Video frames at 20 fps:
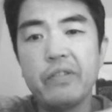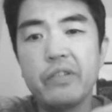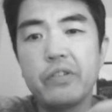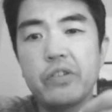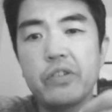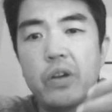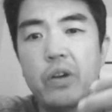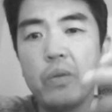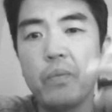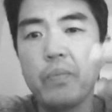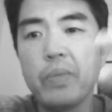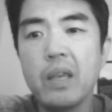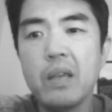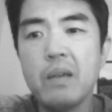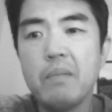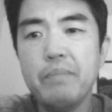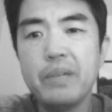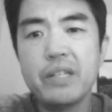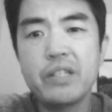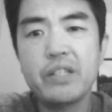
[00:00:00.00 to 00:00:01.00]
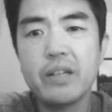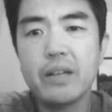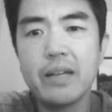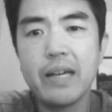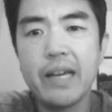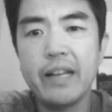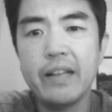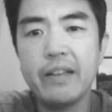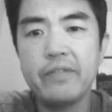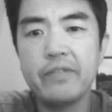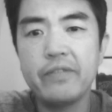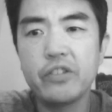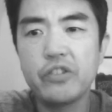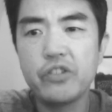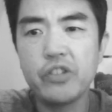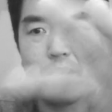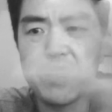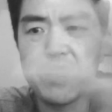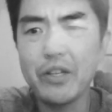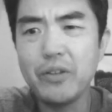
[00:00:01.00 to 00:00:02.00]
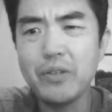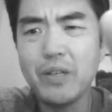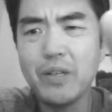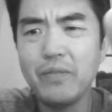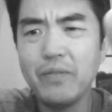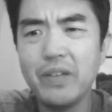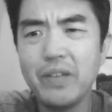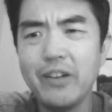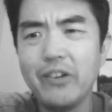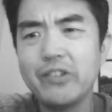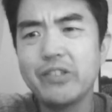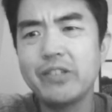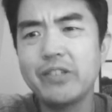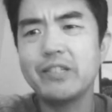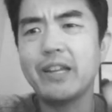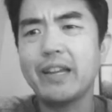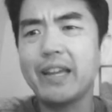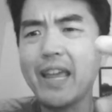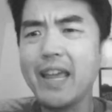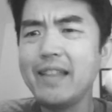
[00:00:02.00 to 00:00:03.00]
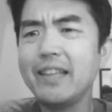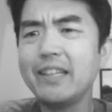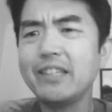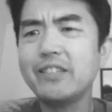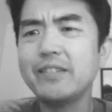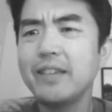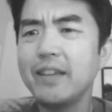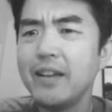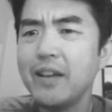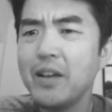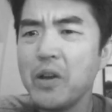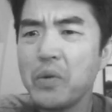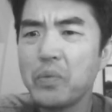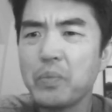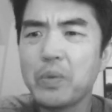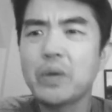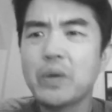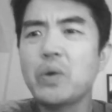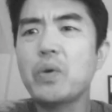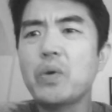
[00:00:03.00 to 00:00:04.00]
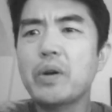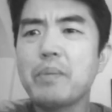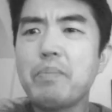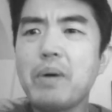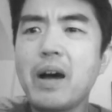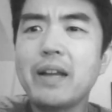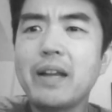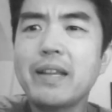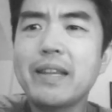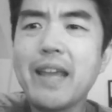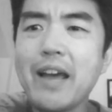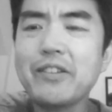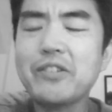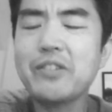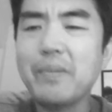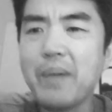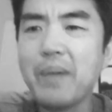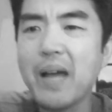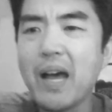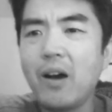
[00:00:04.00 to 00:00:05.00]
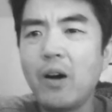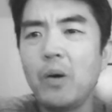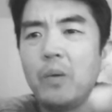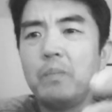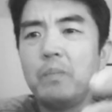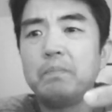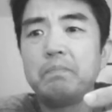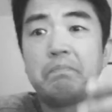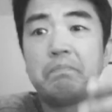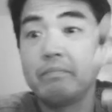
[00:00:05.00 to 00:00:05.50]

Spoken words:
And so Mishka kind of saw my YouTube videos and was like, hey, let's record a podcast about